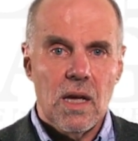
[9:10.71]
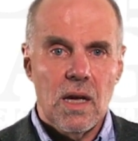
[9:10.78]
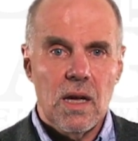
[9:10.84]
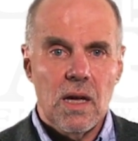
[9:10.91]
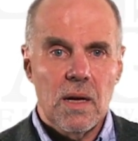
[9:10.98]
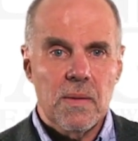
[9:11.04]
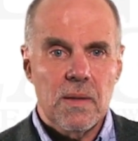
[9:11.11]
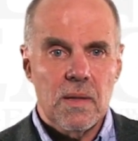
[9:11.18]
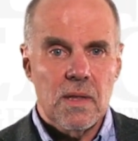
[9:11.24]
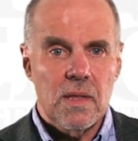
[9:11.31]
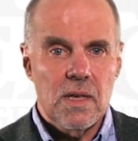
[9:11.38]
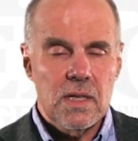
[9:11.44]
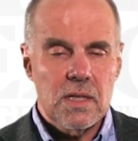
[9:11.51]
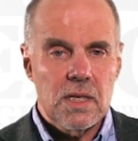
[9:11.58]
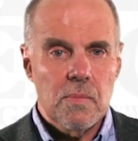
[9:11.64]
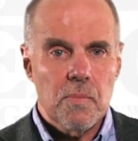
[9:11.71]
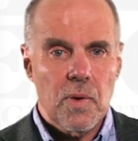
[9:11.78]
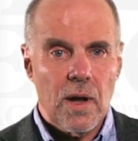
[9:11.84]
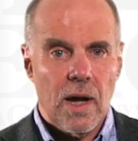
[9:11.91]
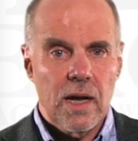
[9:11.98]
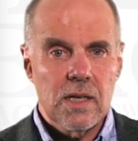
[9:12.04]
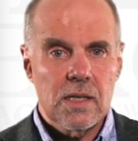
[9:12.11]
This
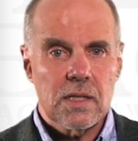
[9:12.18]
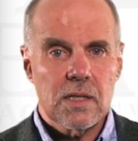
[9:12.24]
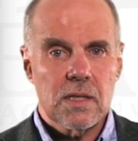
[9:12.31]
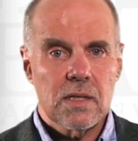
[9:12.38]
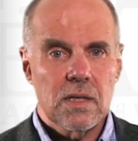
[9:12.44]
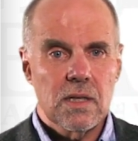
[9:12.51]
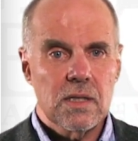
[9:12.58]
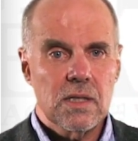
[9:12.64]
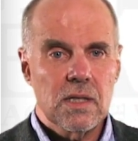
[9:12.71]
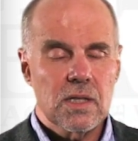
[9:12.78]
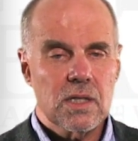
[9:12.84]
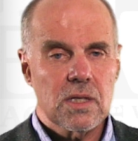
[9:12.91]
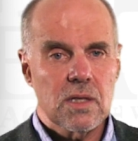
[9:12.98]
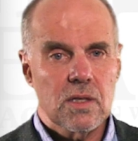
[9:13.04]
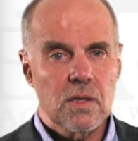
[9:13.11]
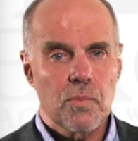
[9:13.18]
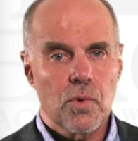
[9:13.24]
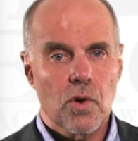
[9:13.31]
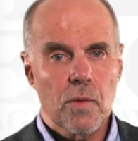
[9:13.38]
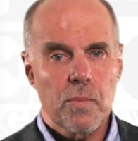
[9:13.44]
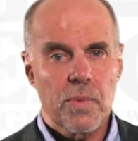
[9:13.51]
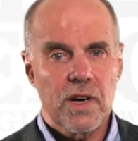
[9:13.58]
implies, since the
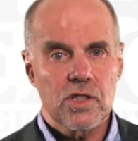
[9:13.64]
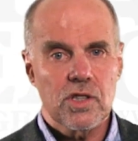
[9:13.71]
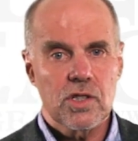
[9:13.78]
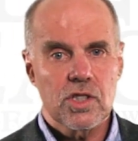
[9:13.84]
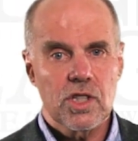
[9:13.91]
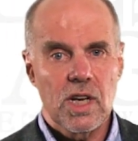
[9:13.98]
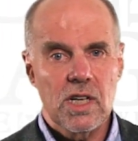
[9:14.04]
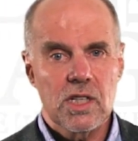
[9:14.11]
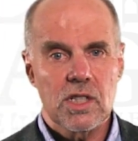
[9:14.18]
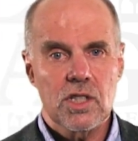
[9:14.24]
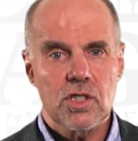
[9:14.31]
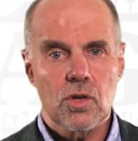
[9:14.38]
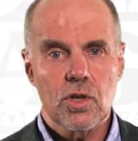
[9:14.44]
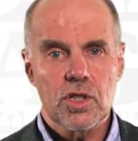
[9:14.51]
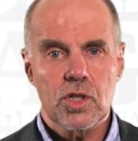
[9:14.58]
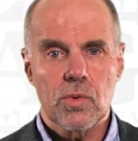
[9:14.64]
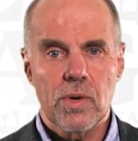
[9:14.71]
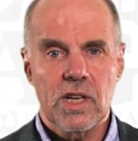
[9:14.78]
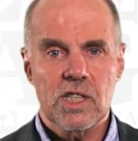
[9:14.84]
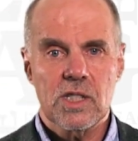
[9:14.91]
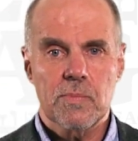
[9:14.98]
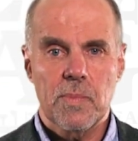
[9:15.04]
pore pressure change is also
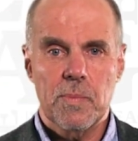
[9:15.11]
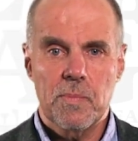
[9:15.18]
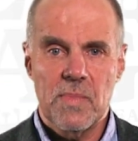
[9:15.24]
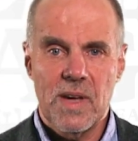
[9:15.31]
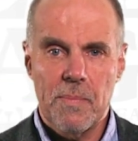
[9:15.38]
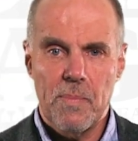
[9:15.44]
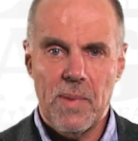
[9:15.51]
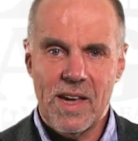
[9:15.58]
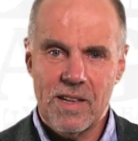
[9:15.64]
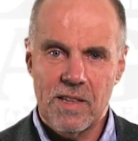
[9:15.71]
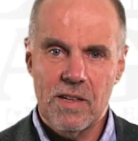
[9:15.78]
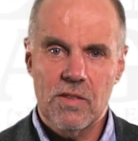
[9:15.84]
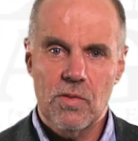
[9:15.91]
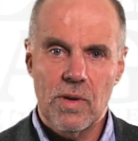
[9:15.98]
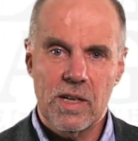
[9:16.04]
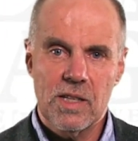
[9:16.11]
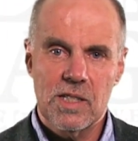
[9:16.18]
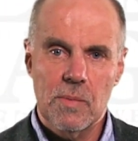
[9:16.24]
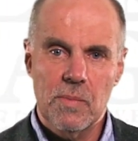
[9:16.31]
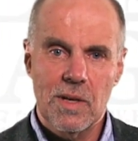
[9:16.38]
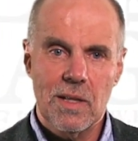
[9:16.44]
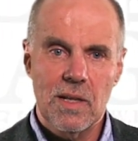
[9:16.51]
expected to
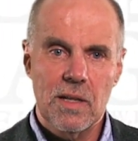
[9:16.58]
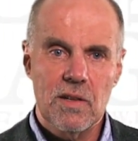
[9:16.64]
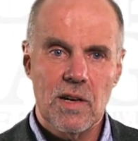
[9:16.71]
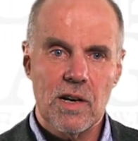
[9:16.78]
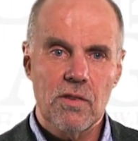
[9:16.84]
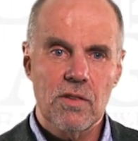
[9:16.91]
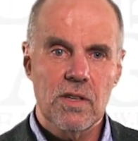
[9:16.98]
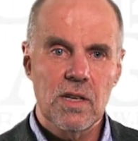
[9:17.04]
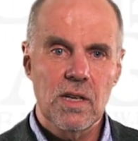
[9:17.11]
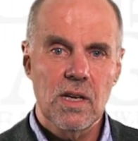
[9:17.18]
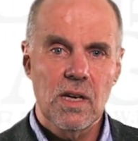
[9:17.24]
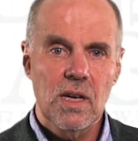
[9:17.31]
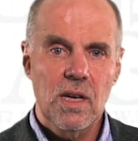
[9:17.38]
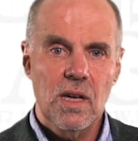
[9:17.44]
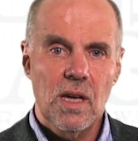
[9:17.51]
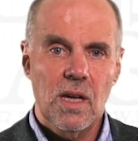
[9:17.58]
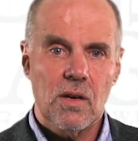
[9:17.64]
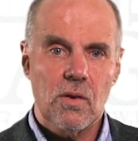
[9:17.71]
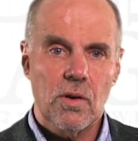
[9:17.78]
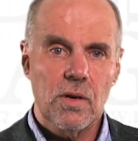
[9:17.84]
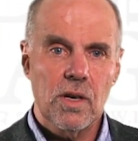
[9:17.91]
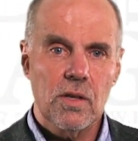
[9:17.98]
exhibit linearity,
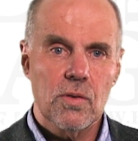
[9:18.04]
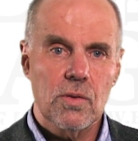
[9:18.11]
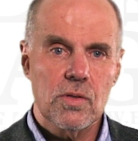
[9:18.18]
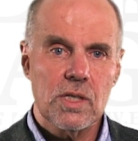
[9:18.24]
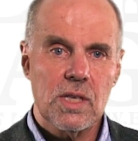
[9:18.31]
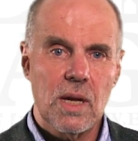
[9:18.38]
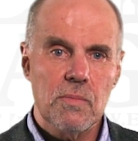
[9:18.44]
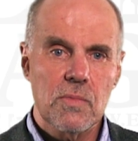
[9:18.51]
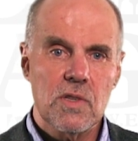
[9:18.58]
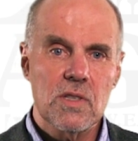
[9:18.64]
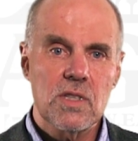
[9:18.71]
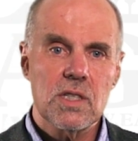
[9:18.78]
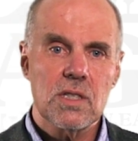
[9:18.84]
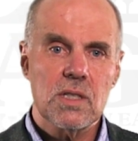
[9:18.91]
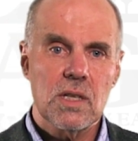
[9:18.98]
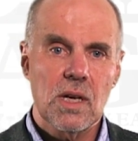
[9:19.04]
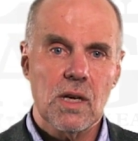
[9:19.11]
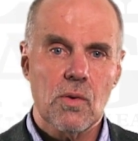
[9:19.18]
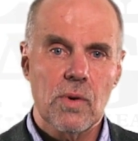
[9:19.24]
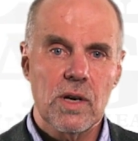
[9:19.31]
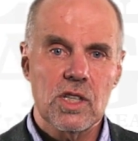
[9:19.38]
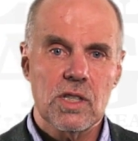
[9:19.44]
according to Skempton's
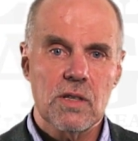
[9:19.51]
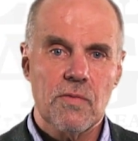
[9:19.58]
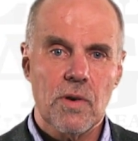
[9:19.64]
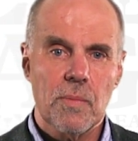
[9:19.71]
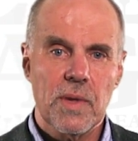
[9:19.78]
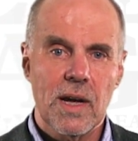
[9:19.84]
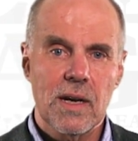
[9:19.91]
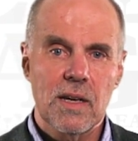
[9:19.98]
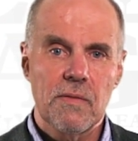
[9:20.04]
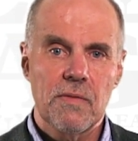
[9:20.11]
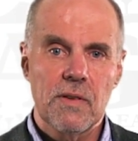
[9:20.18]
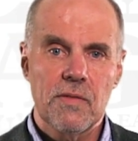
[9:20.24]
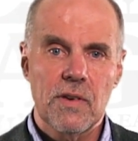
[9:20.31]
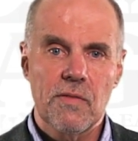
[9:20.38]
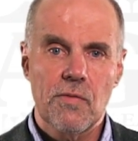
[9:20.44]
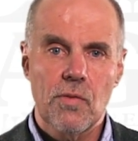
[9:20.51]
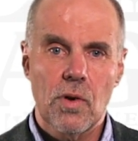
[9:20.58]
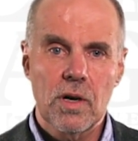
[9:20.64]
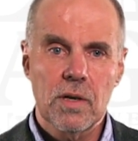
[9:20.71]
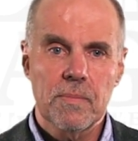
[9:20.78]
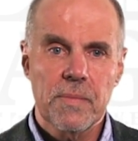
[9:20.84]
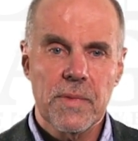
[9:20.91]
equation from
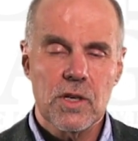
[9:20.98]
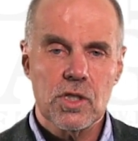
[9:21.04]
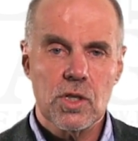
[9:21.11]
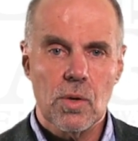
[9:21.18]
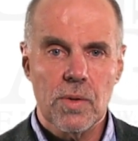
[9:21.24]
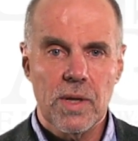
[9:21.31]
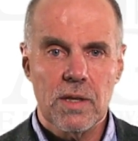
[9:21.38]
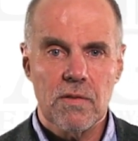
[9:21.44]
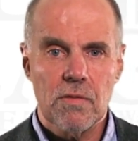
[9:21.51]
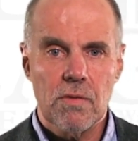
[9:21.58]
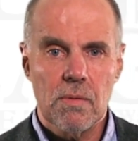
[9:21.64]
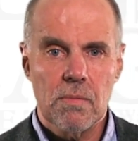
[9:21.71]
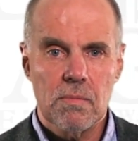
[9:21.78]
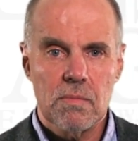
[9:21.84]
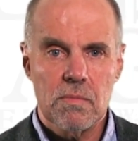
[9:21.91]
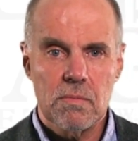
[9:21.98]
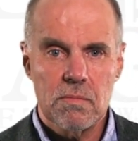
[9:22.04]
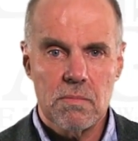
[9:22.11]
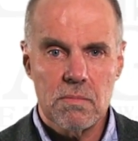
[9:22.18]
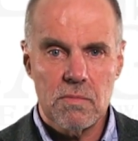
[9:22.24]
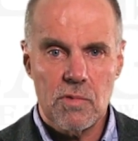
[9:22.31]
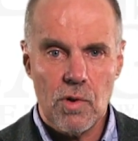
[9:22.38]
1954, shown at the
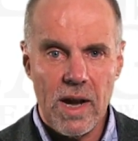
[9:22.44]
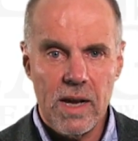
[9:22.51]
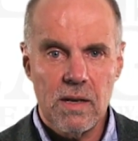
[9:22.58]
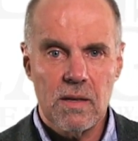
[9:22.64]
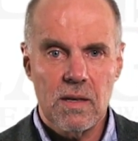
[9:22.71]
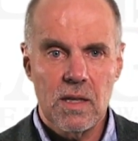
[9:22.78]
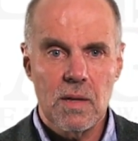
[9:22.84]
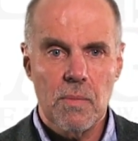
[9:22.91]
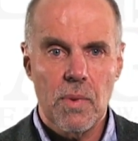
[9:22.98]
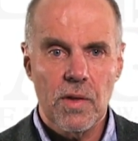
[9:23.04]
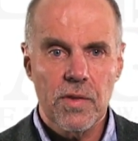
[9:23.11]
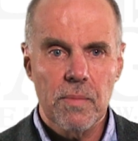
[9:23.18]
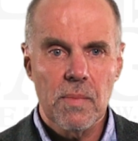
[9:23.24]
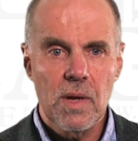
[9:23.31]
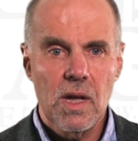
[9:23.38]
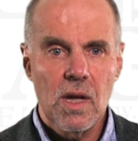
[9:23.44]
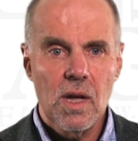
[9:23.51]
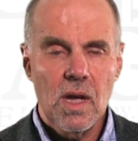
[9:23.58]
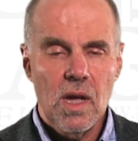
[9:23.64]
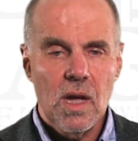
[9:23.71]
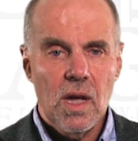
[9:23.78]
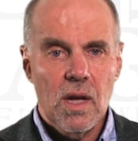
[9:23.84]
right in the bottom,
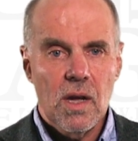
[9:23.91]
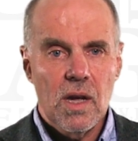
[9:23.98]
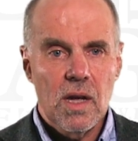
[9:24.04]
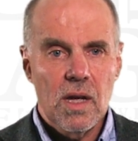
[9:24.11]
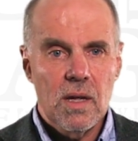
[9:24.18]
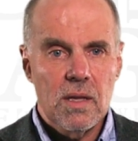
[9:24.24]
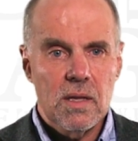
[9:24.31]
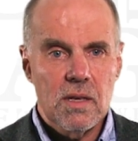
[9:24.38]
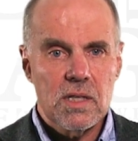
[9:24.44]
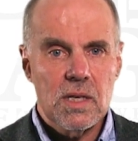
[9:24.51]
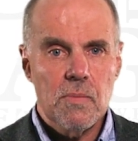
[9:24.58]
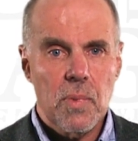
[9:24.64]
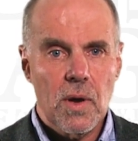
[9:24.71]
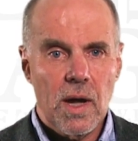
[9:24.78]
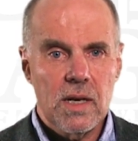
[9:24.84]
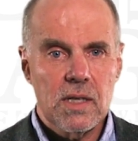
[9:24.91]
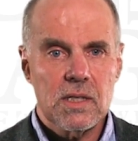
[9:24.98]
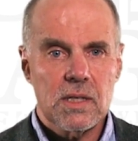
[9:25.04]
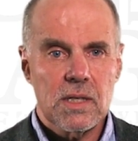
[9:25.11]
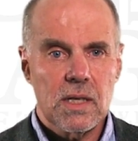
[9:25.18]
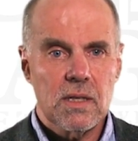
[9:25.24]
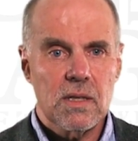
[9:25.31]
this
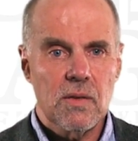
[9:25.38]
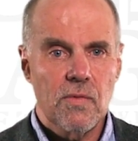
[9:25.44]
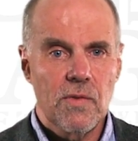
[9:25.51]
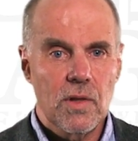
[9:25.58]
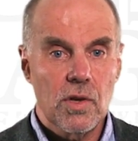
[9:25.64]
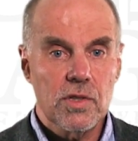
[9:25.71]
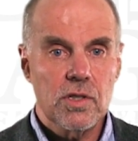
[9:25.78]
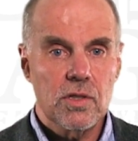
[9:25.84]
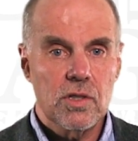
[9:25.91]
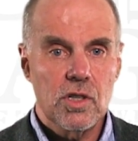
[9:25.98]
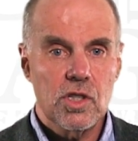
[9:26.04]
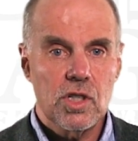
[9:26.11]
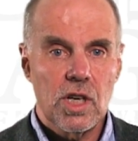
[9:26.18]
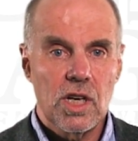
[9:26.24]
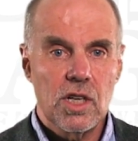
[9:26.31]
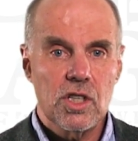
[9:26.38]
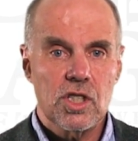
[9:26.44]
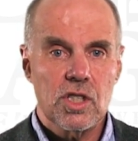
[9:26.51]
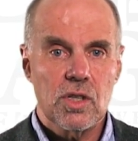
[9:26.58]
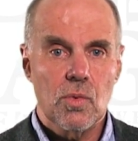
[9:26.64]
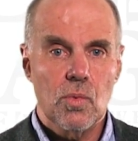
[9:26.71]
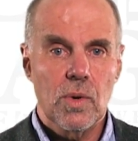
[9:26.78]
implies that the velocity
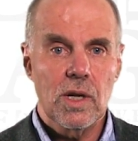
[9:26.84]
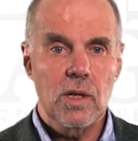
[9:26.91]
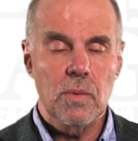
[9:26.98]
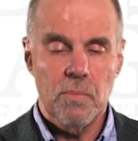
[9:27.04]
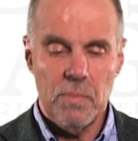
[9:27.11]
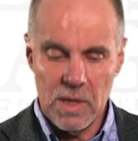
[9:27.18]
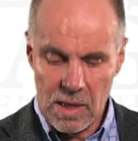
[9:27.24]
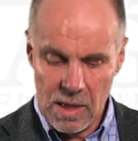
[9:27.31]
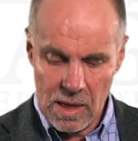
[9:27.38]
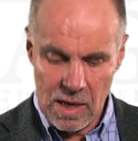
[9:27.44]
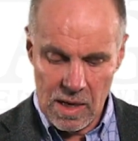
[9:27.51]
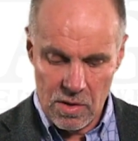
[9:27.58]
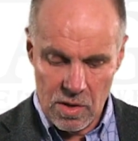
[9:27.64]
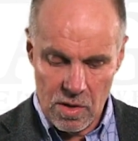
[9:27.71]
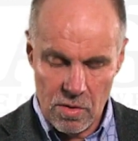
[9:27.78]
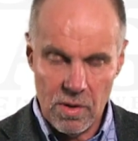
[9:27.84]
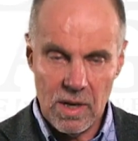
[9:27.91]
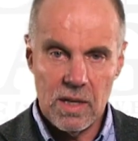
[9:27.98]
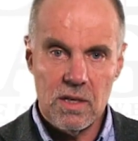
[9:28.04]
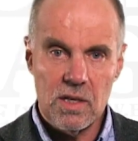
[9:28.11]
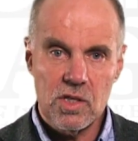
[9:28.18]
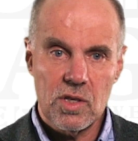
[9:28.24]
change will be linear
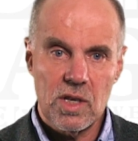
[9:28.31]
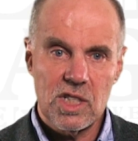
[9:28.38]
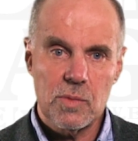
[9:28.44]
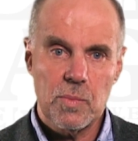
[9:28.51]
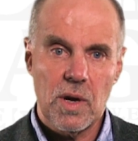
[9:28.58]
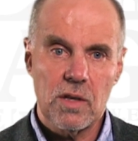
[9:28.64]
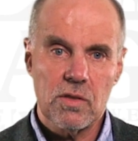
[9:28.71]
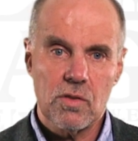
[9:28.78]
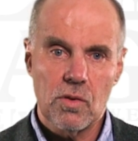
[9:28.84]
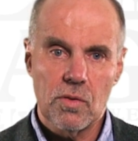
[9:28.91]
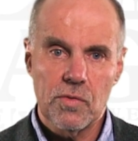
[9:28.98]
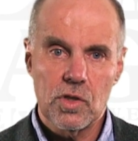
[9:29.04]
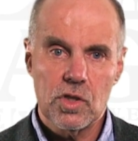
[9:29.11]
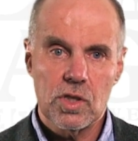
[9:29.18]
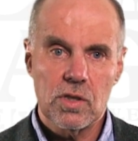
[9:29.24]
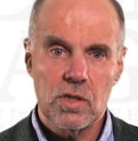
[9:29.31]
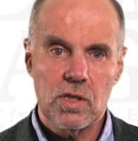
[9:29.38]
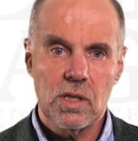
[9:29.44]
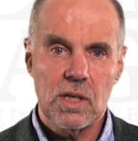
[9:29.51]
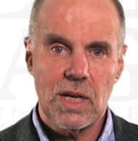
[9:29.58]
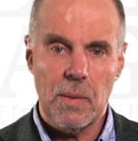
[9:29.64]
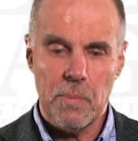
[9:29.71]
in the stress path
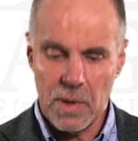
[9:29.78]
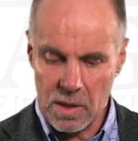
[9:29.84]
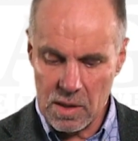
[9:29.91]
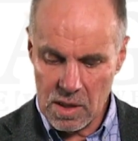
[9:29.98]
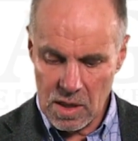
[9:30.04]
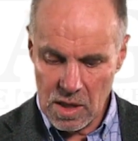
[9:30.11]
coefficient kappa.